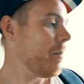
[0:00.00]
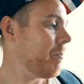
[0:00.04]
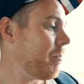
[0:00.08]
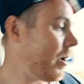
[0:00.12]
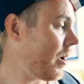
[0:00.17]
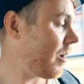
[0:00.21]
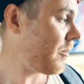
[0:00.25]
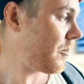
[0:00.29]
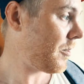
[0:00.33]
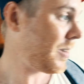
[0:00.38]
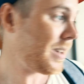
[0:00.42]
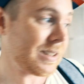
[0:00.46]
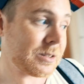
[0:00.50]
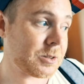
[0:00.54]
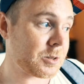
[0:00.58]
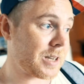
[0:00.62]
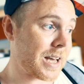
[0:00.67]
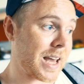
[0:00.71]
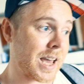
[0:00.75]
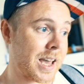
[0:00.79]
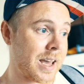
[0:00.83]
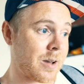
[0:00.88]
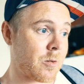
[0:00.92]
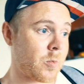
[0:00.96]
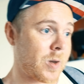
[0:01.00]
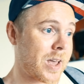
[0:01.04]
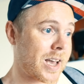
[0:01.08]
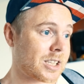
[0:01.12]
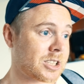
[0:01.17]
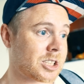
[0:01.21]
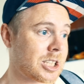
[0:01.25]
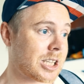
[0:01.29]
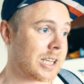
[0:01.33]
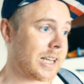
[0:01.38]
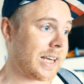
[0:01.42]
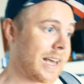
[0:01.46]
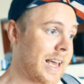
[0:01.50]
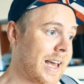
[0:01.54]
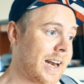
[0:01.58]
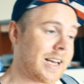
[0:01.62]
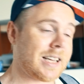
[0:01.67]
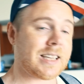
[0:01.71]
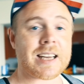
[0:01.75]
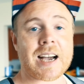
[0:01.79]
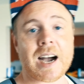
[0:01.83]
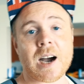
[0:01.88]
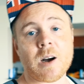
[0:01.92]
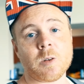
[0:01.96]
But today we're actually
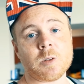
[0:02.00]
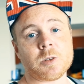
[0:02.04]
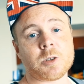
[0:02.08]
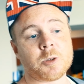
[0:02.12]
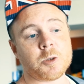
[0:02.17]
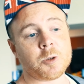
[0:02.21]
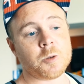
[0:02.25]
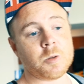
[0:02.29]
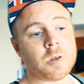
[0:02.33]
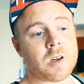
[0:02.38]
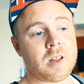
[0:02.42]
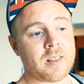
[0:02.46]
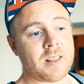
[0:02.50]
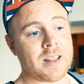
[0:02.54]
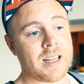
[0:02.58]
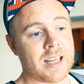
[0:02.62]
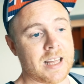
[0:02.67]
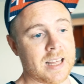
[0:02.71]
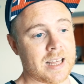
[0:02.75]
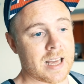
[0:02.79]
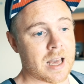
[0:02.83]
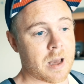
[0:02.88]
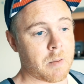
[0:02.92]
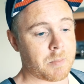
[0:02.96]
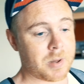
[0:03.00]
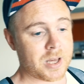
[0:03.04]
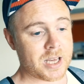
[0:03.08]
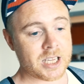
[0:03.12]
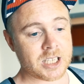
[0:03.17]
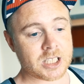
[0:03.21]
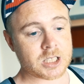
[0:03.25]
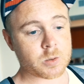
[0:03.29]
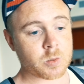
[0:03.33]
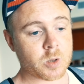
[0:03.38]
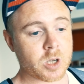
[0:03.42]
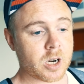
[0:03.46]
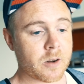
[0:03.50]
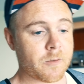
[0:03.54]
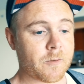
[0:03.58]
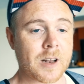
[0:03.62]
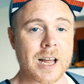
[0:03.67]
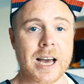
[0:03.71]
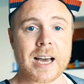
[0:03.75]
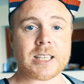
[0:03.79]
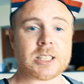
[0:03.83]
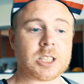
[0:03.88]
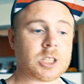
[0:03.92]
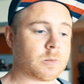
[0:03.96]
heading down to the beach, we're gonna
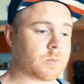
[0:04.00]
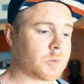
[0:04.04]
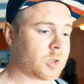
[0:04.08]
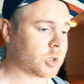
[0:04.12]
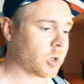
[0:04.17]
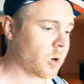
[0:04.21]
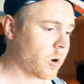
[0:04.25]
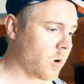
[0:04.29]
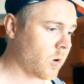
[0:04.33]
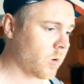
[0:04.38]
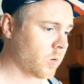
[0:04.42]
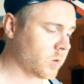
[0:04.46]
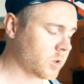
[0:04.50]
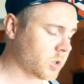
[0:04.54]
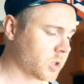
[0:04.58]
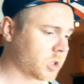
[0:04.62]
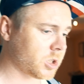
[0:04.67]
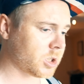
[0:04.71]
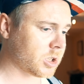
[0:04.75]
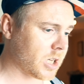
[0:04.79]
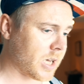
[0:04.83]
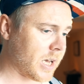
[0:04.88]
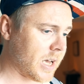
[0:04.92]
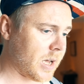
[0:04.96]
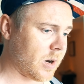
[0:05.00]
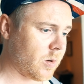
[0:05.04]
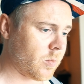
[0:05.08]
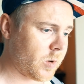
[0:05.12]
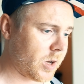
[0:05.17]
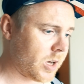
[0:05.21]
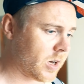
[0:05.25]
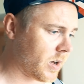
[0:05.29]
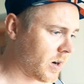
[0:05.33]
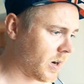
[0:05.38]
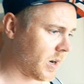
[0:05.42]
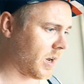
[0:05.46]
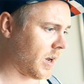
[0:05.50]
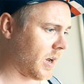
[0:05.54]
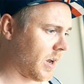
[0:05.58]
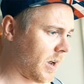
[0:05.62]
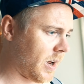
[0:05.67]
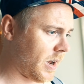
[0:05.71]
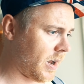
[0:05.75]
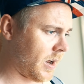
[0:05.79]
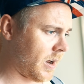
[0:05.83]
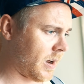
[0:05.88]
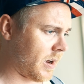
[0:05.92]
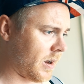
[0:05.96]
fly some drones, and we're
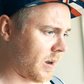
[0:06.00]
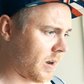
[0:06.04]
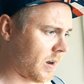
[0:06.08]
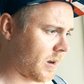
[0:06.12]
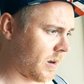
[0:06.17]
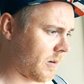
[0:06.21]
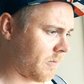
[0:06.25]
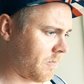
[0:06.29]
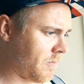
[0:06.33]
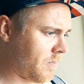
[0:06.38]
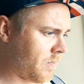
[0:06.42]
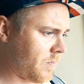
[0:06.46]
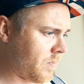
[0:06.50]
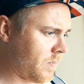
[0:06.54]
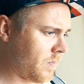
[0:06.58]
gonna